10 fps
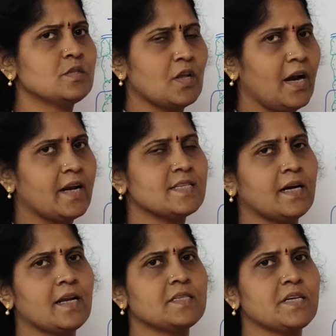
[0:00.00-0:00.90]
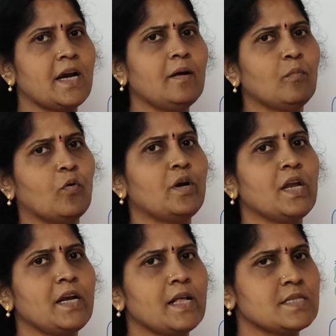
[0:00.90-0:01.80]
So let us understand more
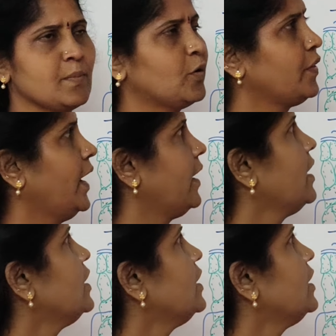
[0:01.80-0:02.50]
details about that.